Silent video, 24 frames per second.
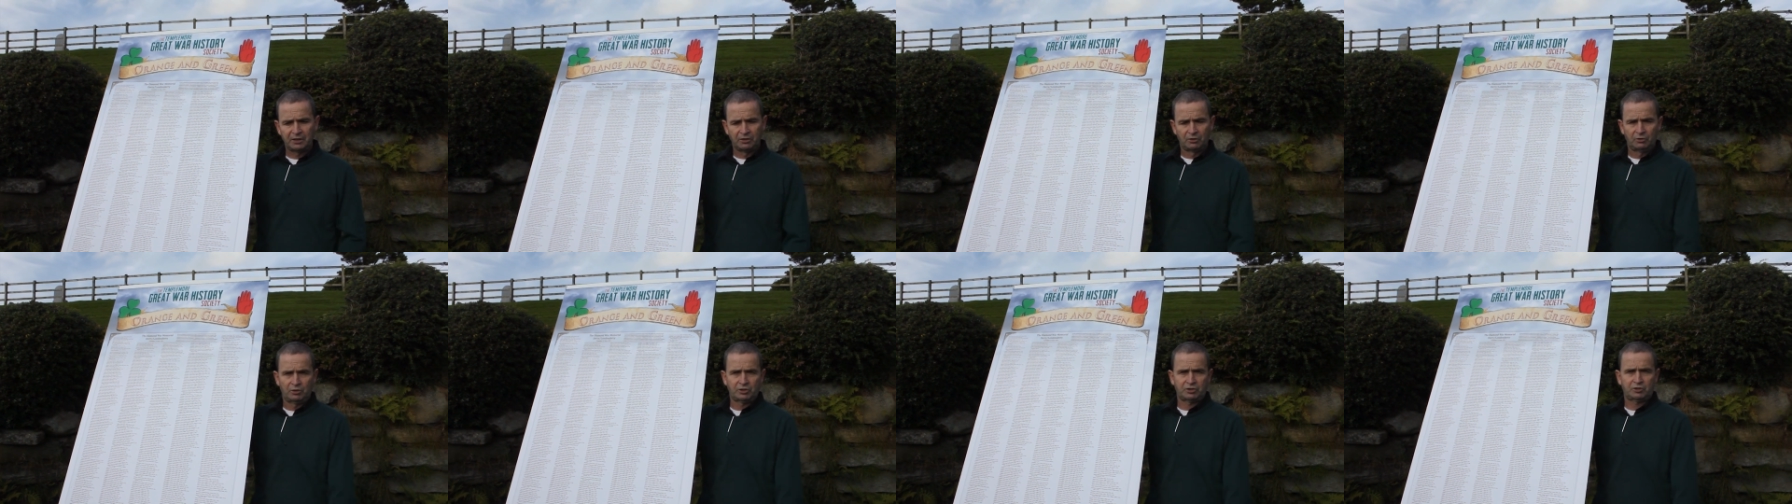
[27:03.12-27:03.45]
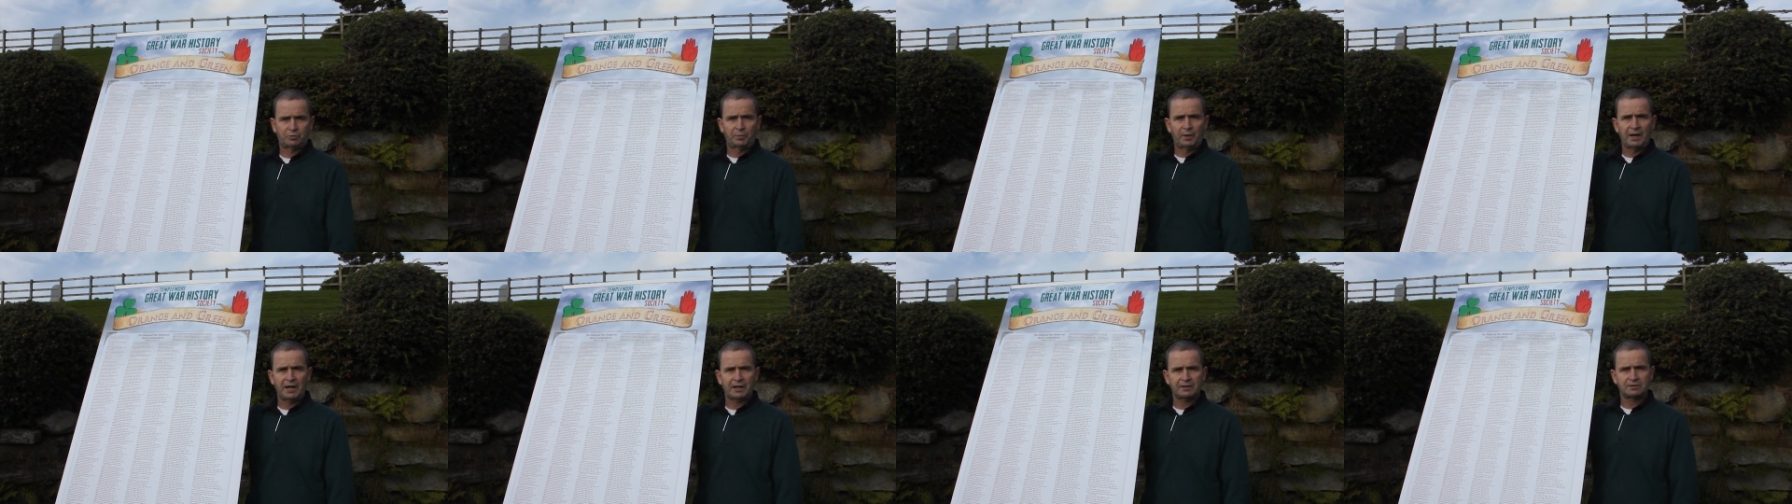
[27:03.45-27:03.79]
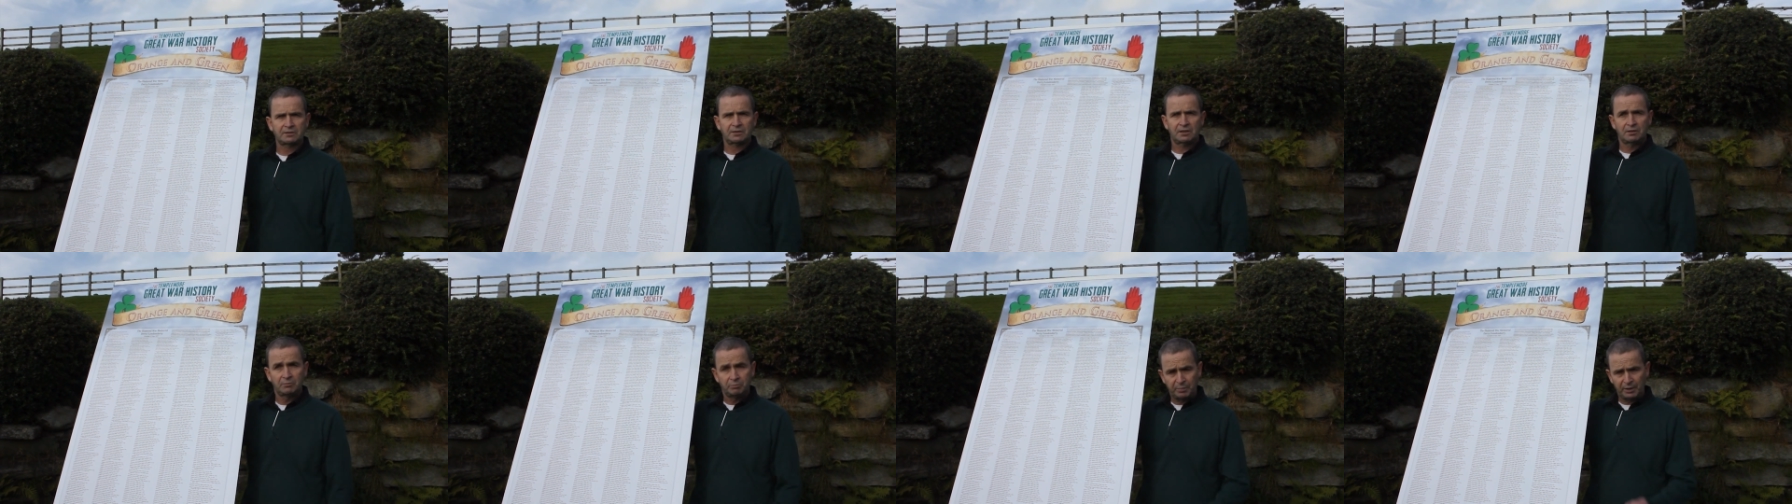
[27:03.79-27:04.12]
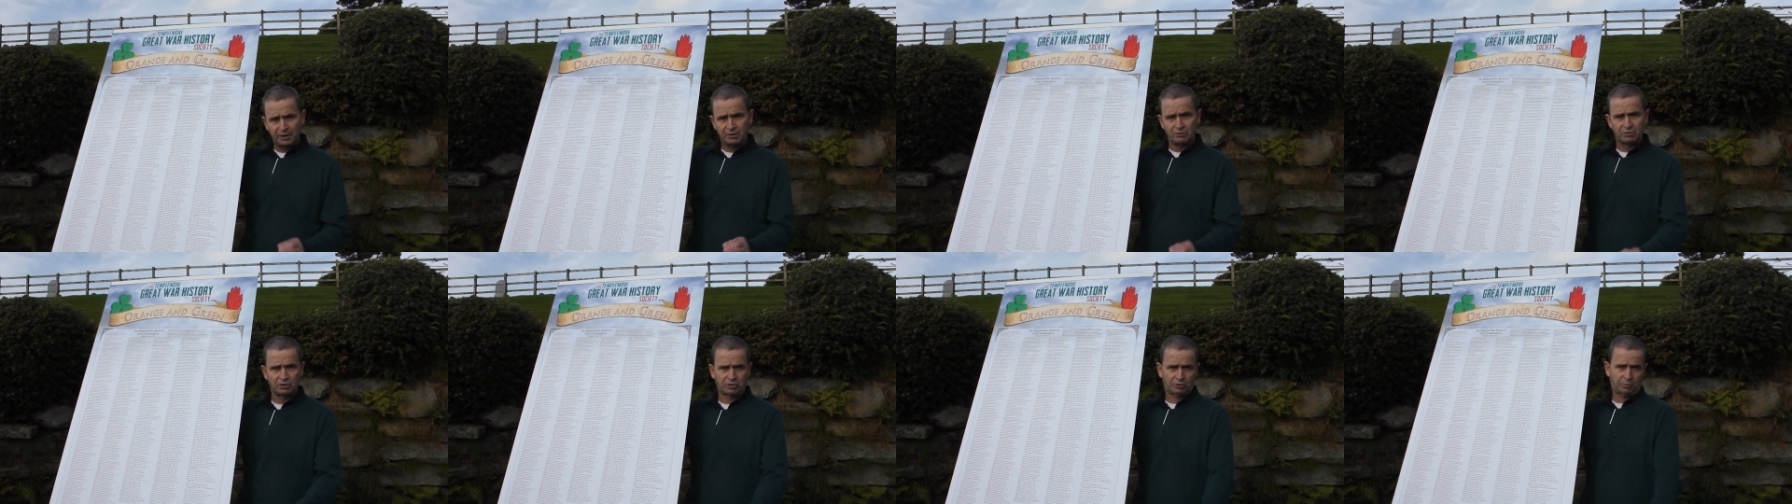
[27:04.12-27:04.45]
their respects and
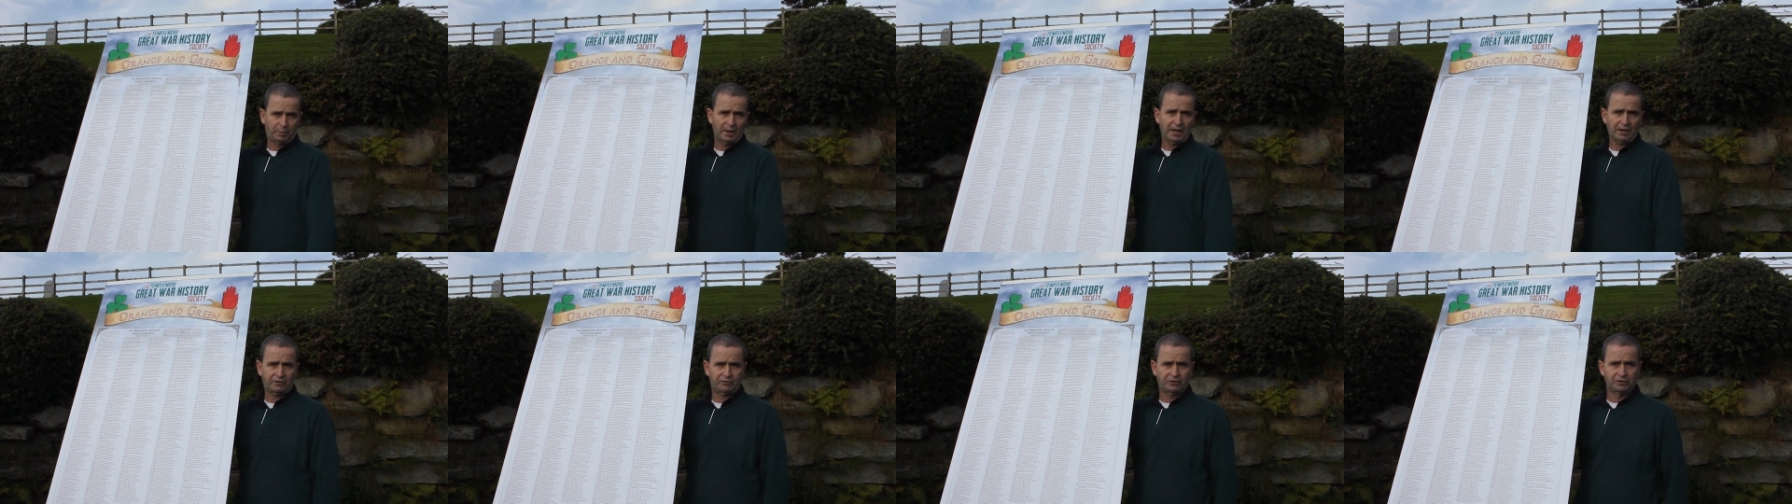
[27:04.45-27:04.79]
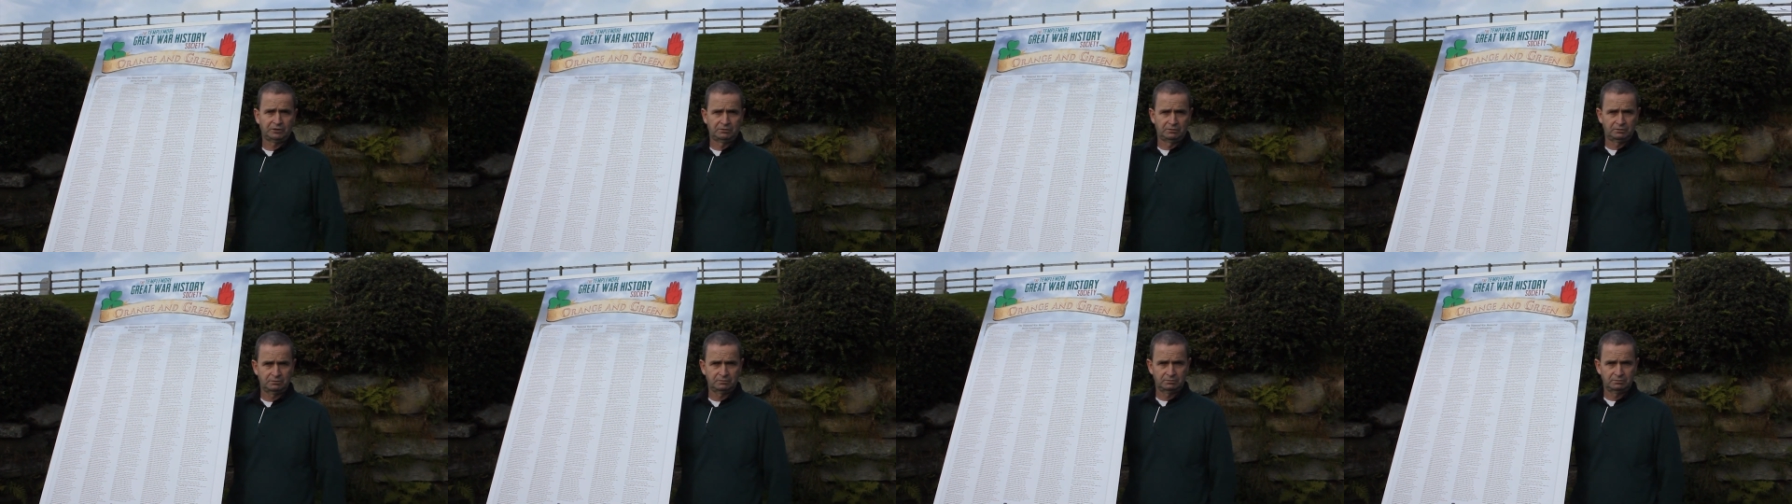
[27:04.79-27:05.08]
be respectful